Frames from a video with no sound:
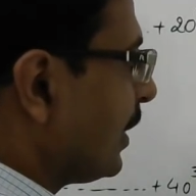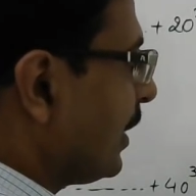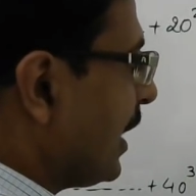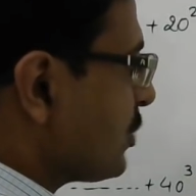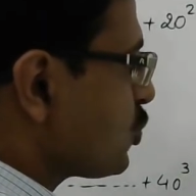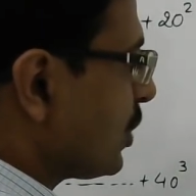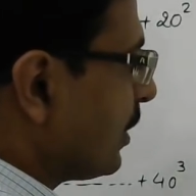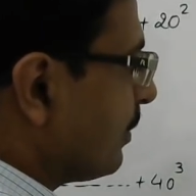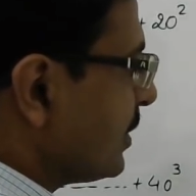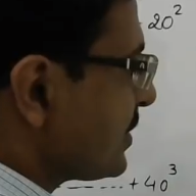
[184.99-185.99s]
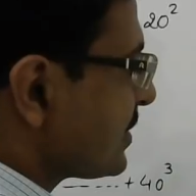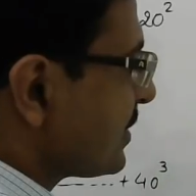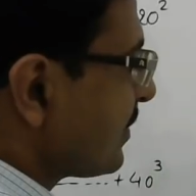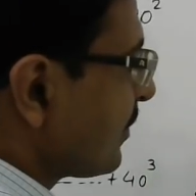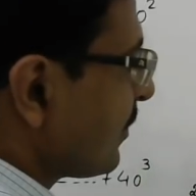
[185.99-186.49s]
natural
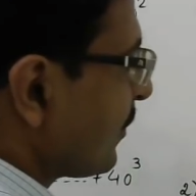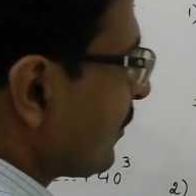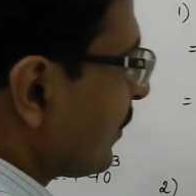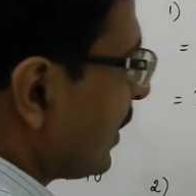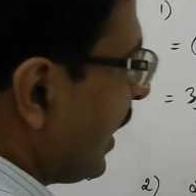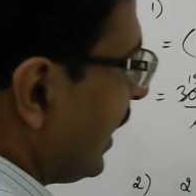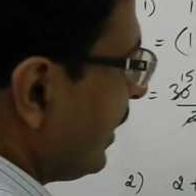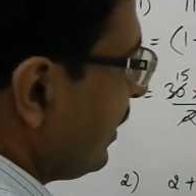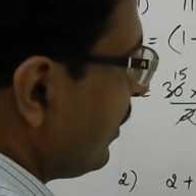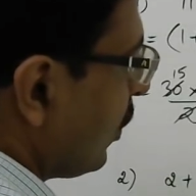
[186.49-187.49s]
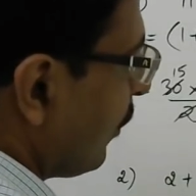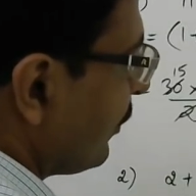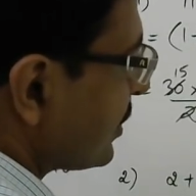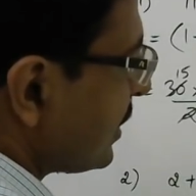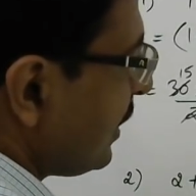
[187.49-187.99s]
numbers. And
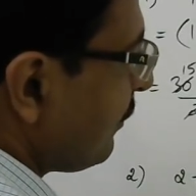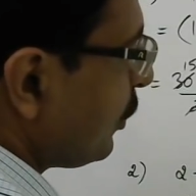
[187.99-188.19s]
obviously if